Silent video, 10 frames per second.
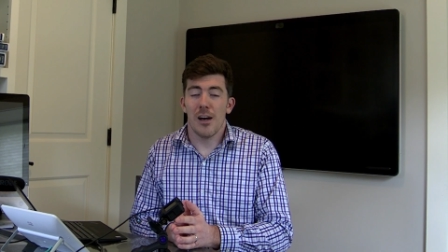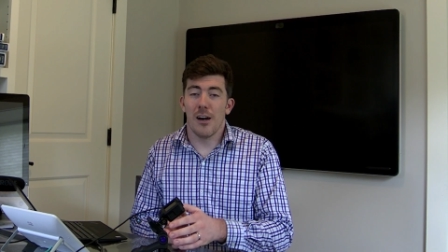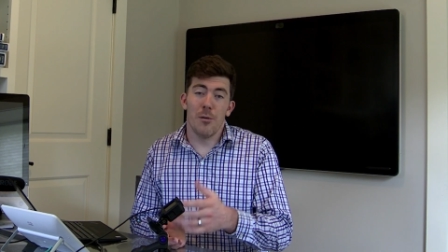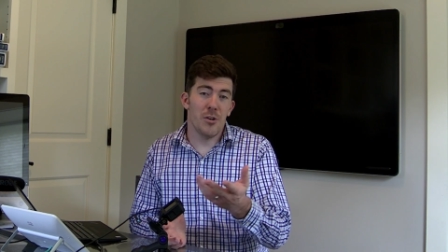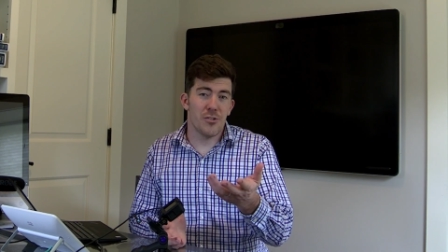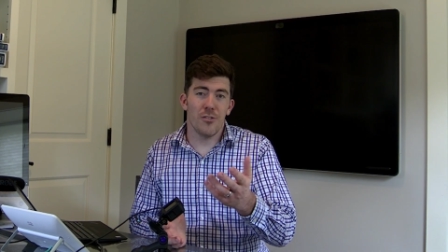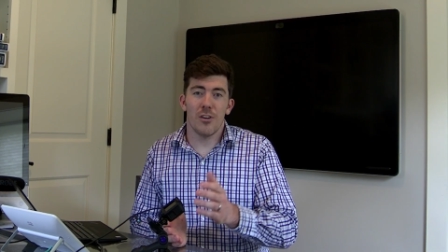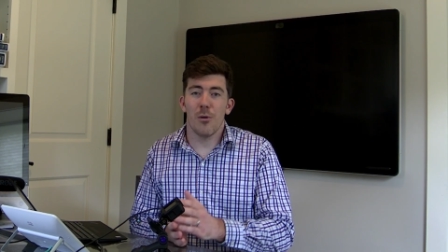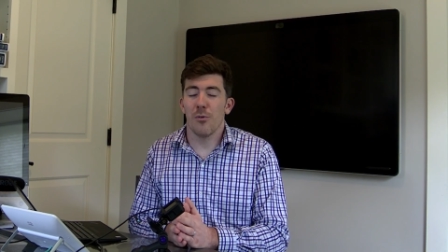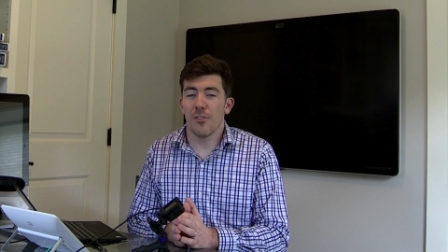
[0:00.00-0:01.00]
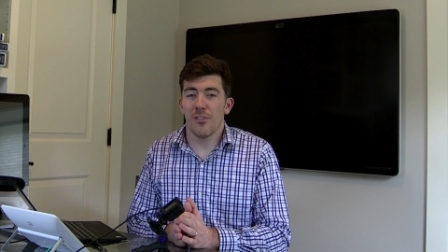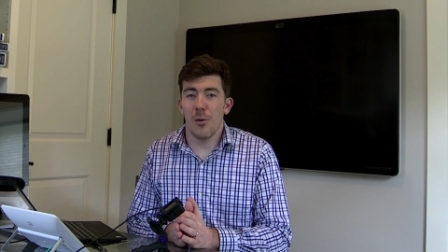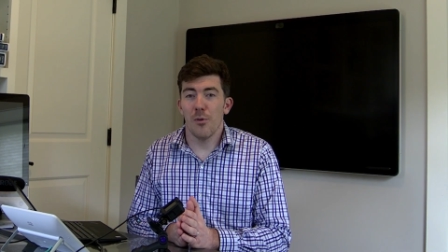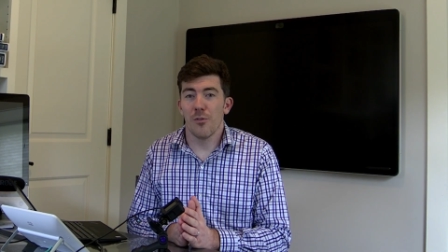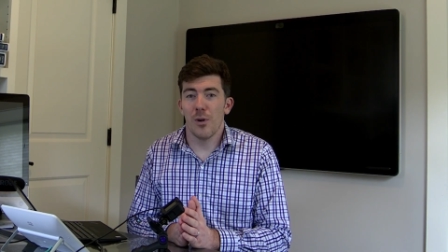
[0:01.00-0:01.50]
Uh, I'm going to show you a couple
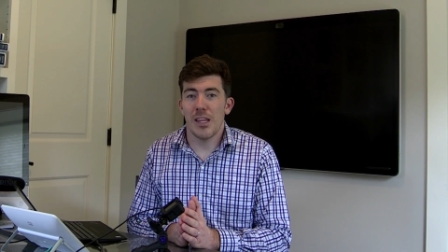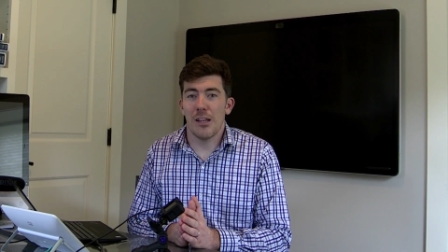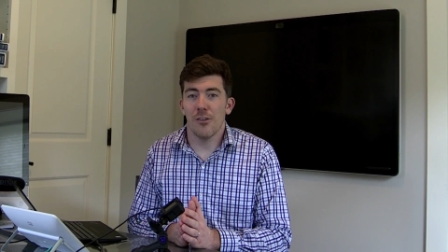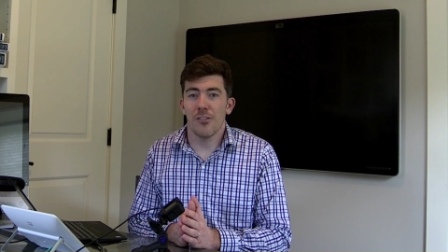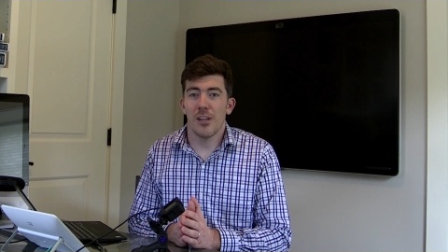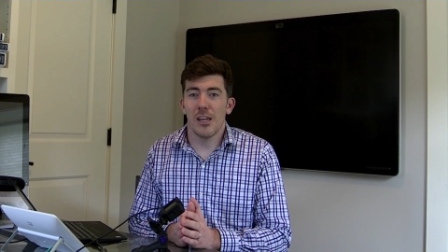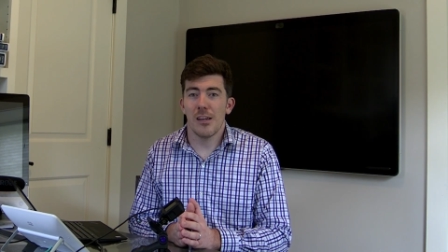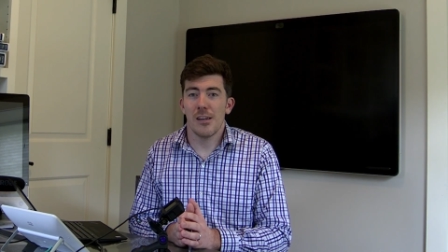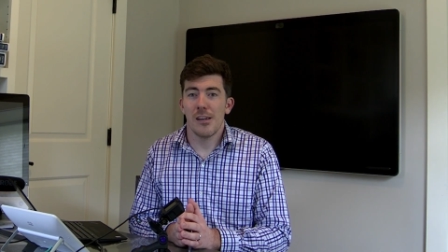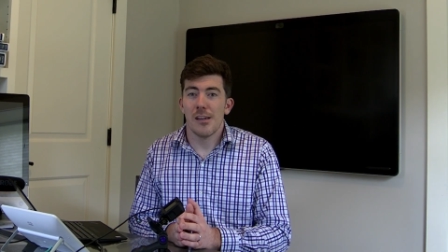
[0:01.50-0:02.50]
examples of what that looks like.